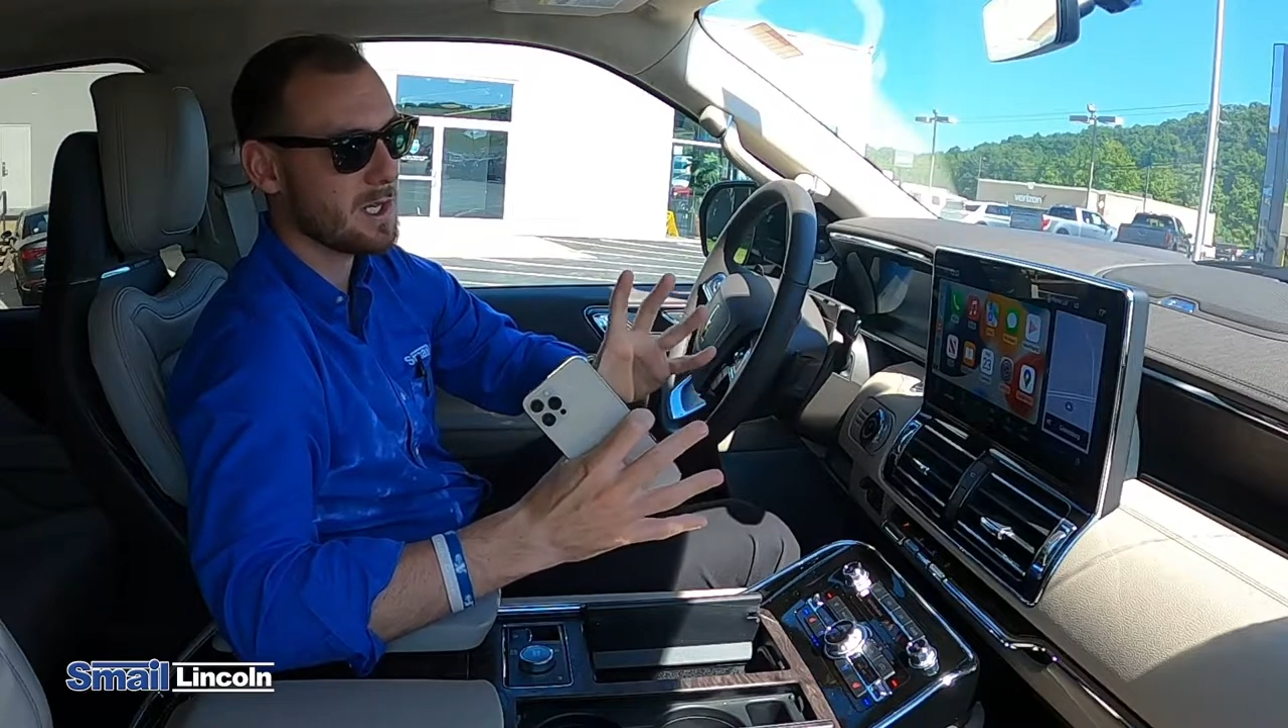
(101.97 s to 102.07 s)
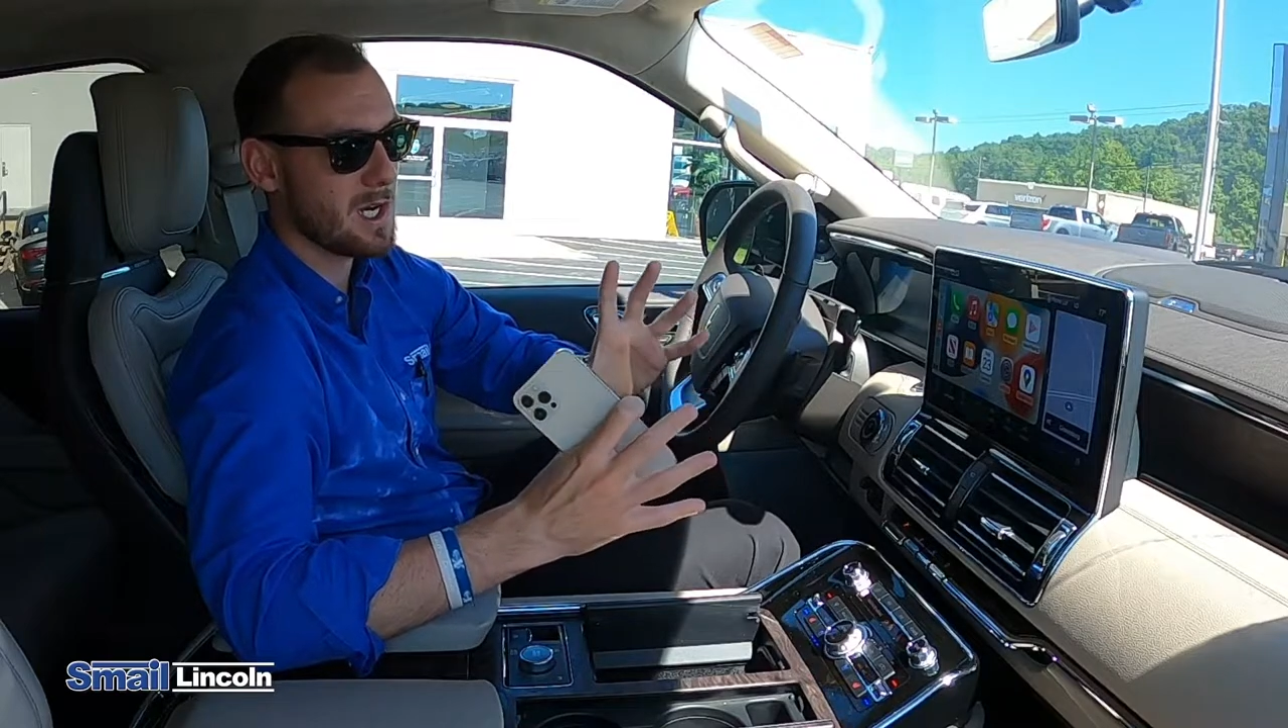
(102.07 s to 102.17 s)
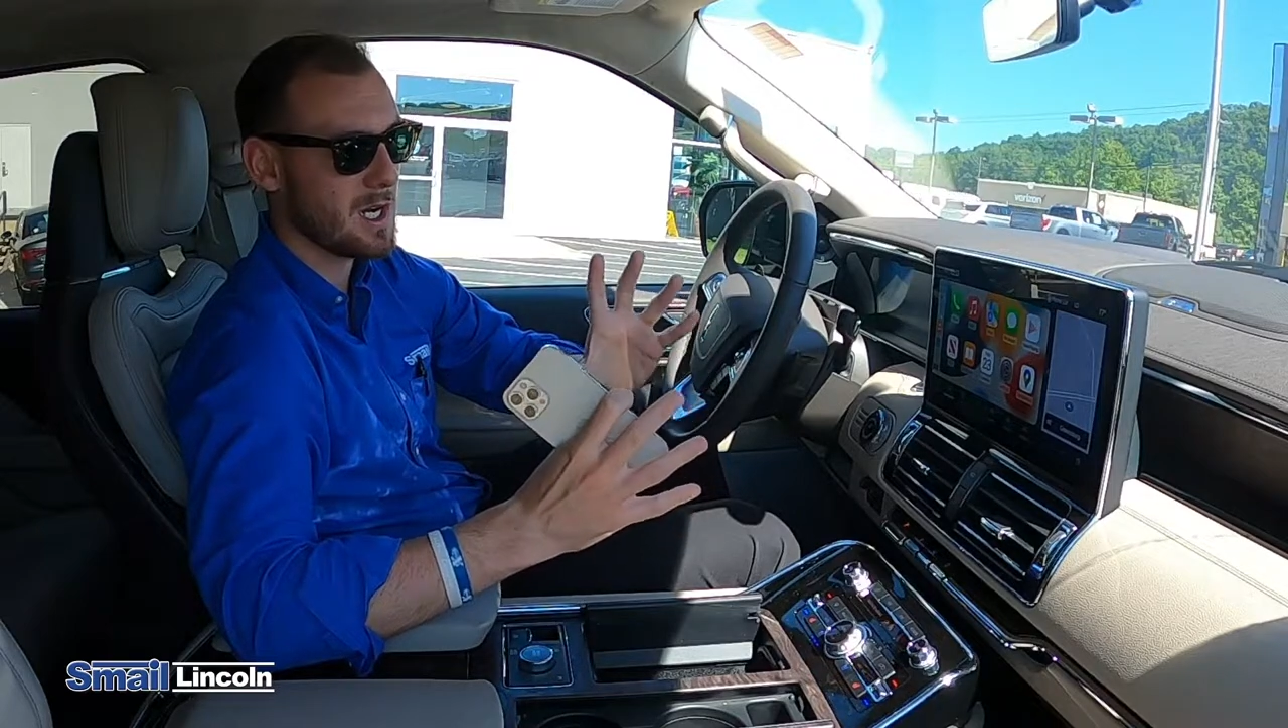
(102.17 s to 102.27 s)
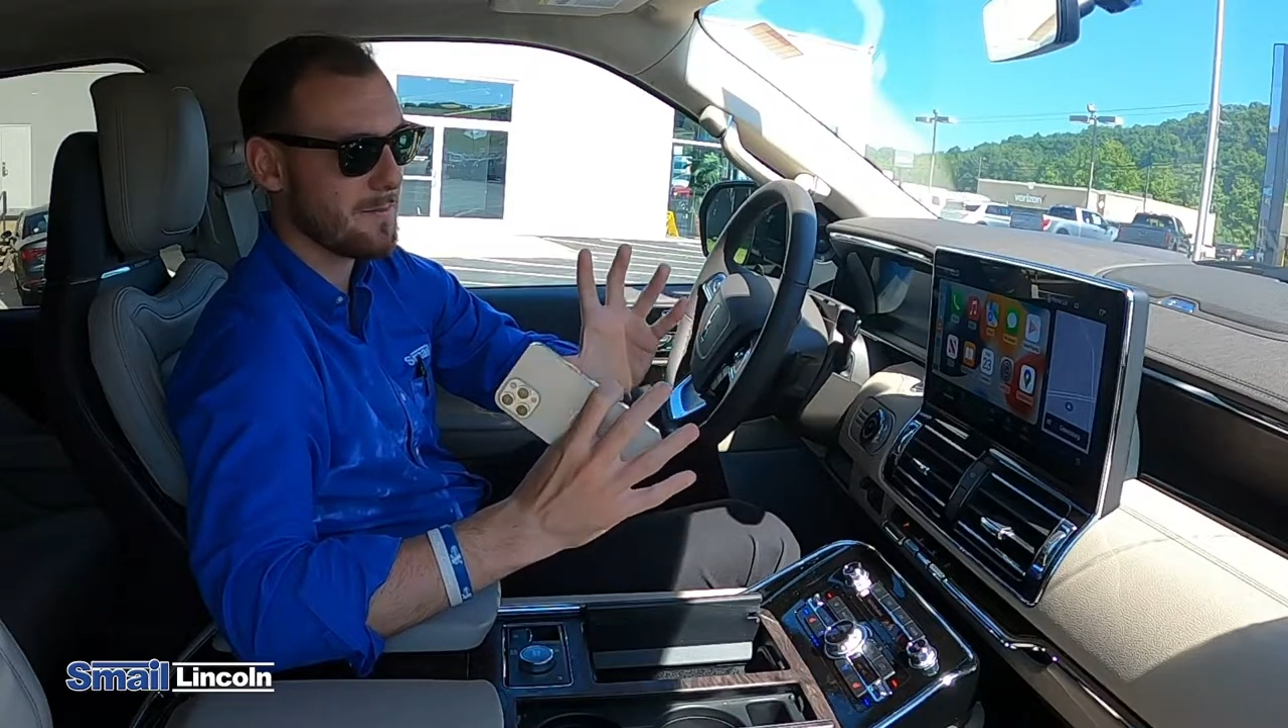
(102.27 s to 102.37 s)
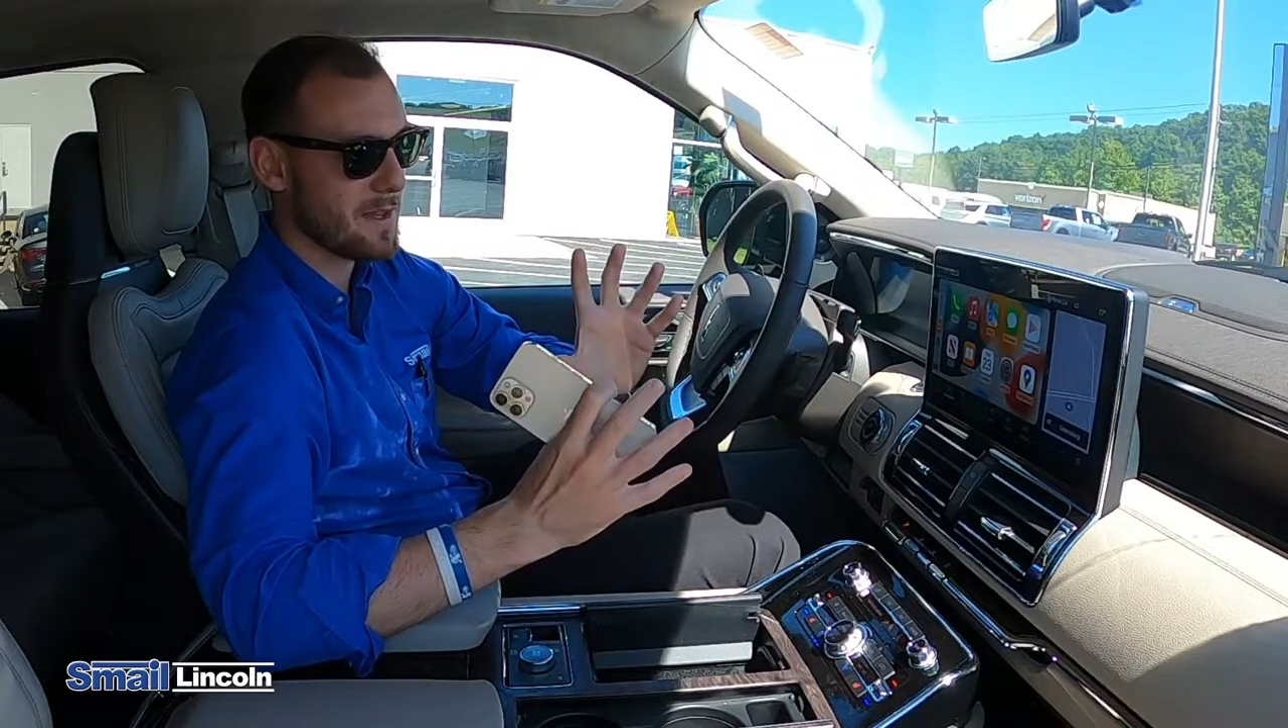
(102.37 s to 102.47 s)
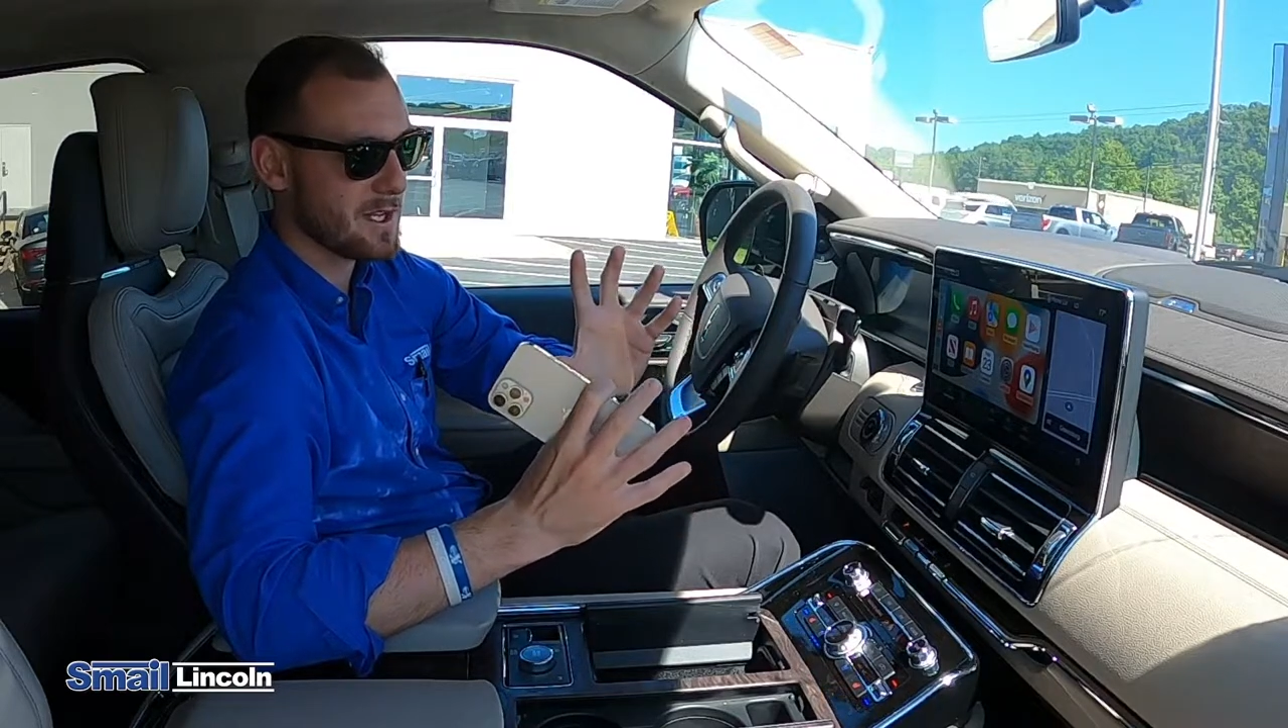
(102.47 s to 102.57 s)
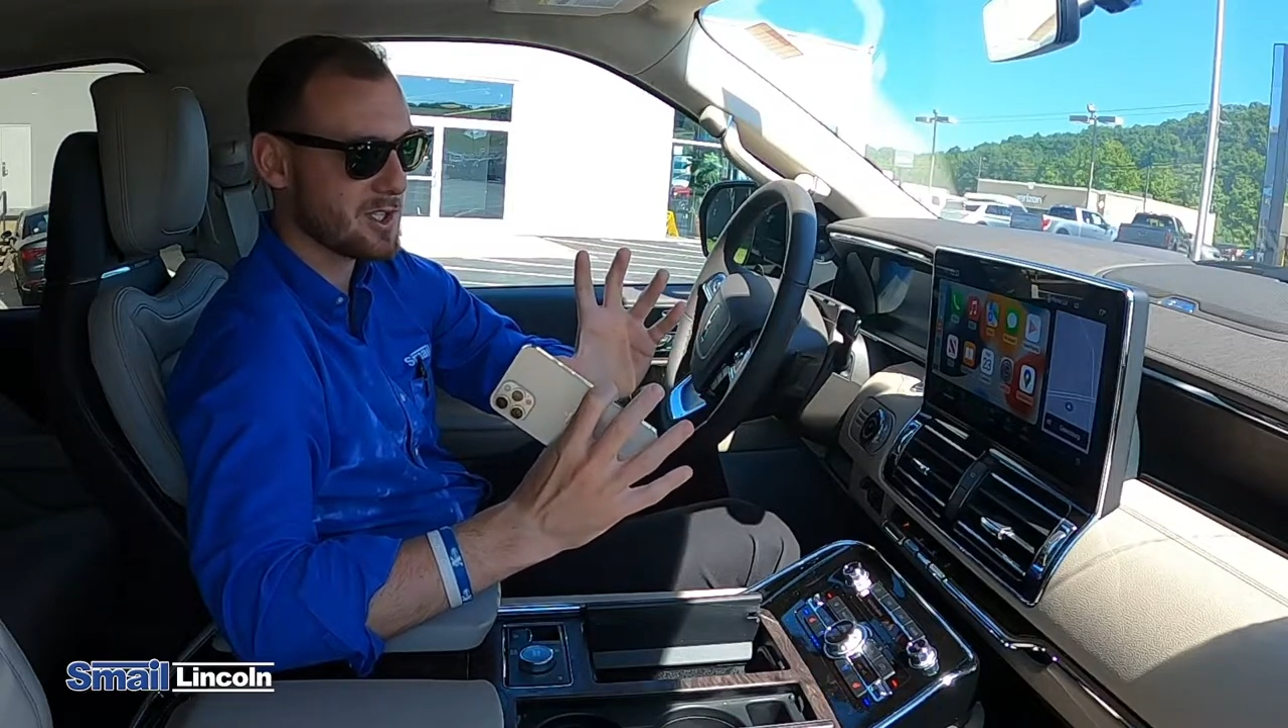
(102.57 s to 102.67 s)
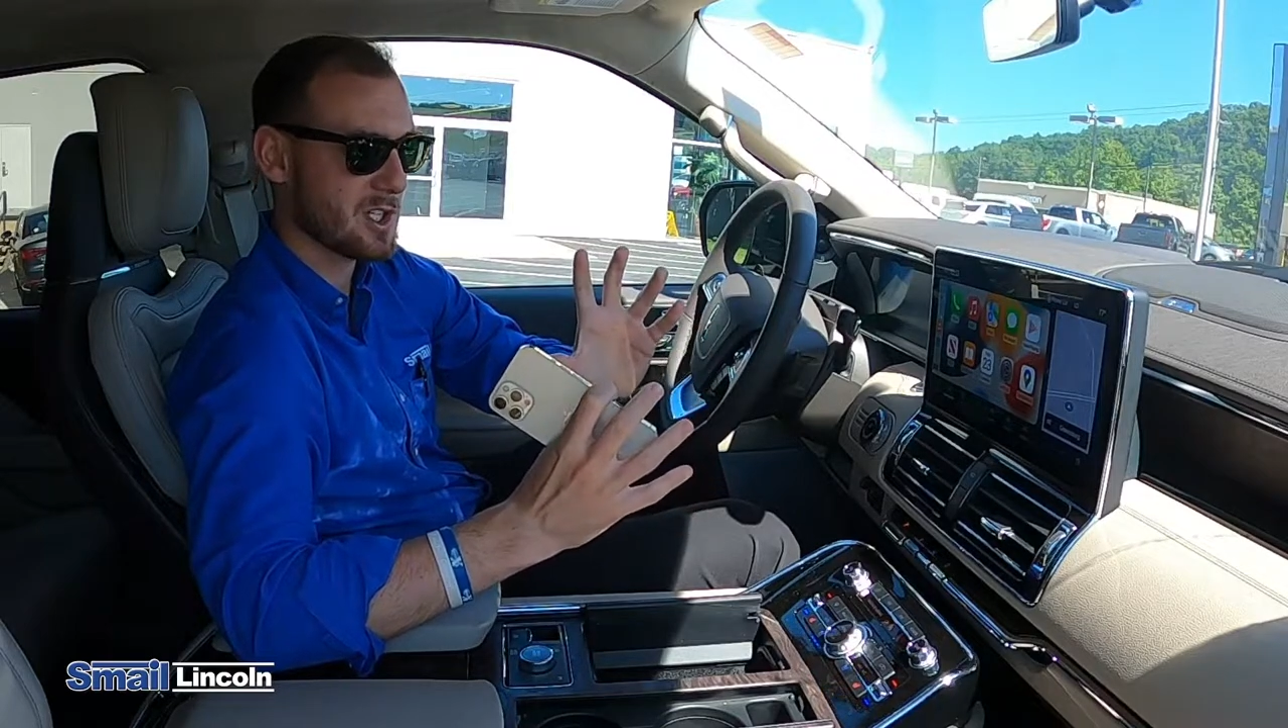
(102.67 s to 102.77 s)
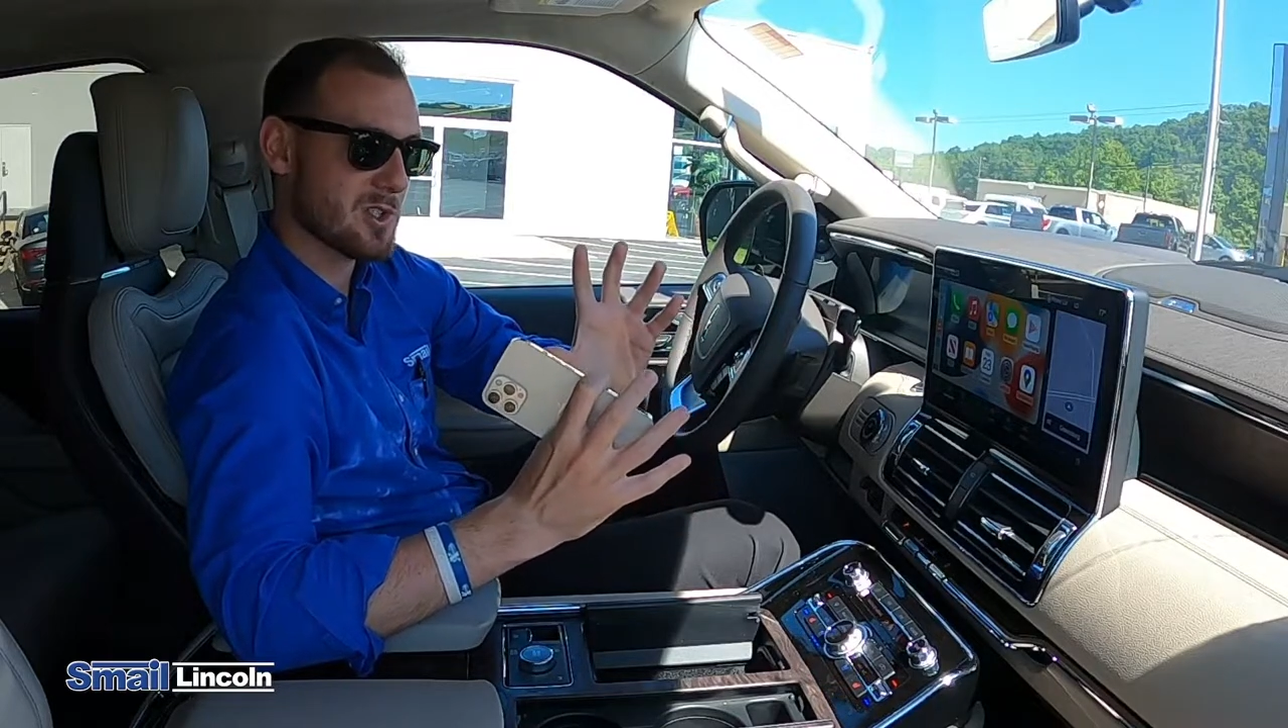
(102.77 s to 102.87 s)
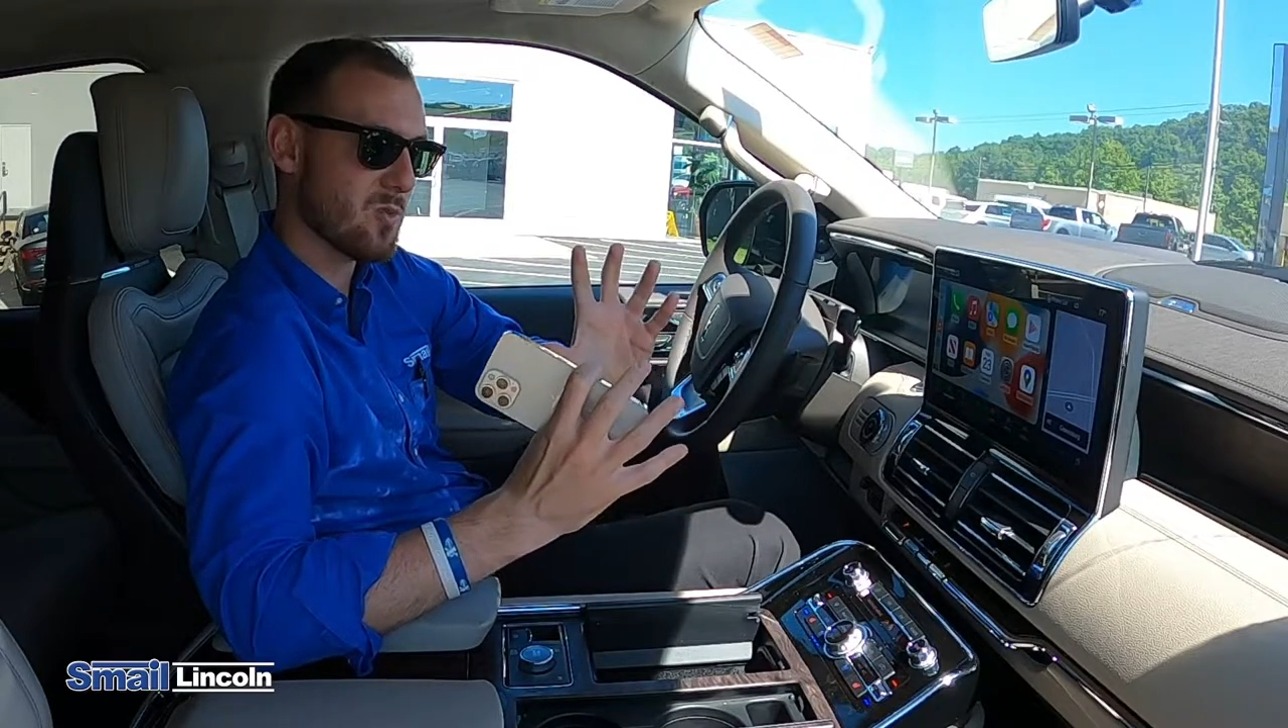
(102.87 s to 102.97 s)
um,
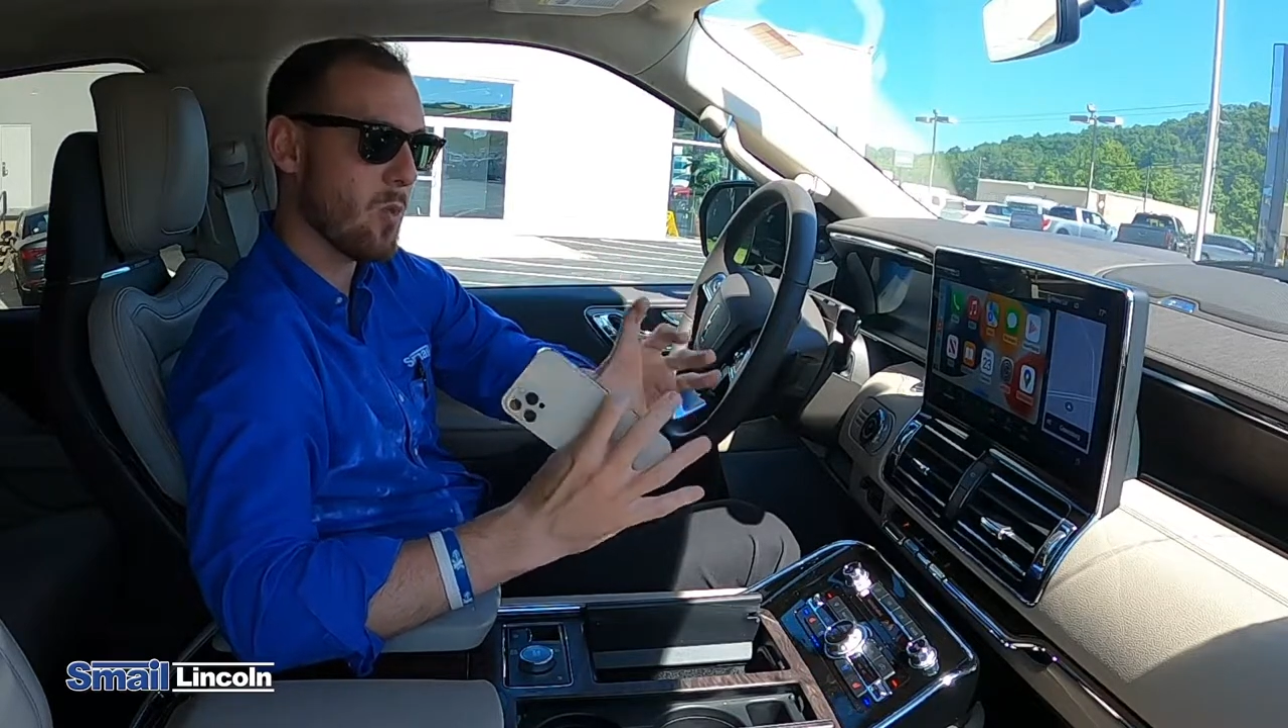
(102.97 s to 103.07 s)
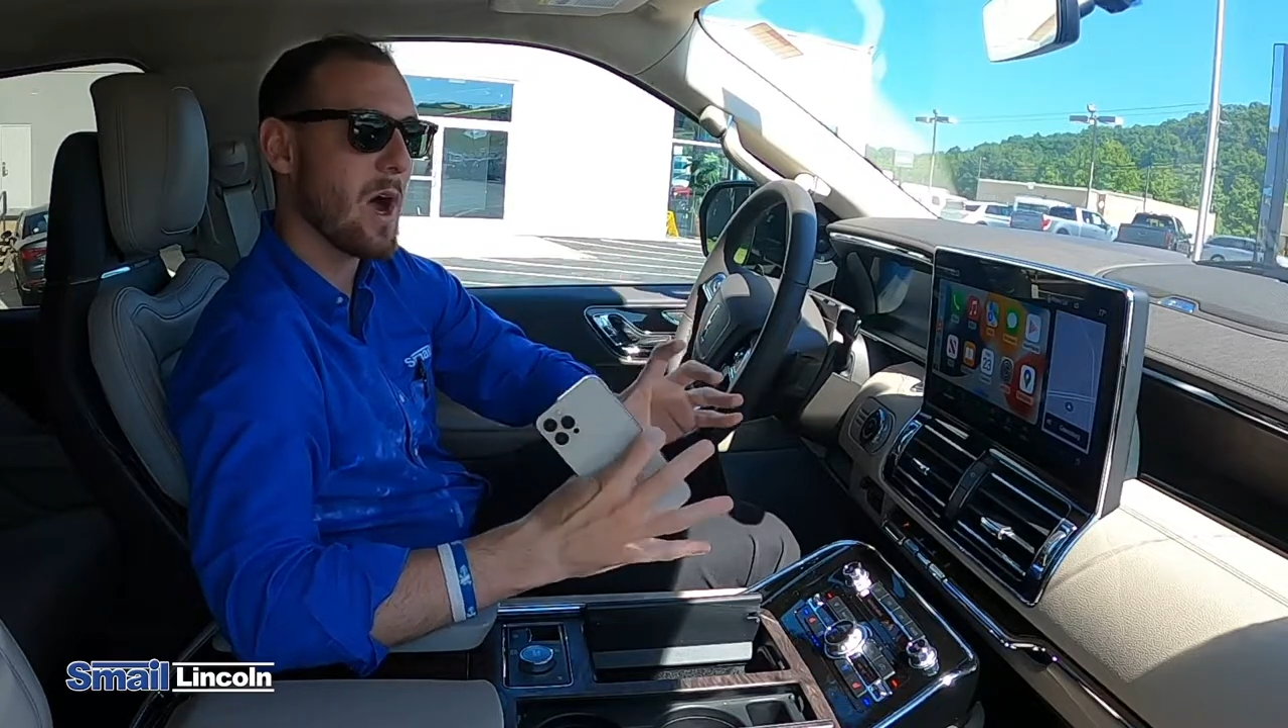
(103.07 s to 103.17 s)
it's just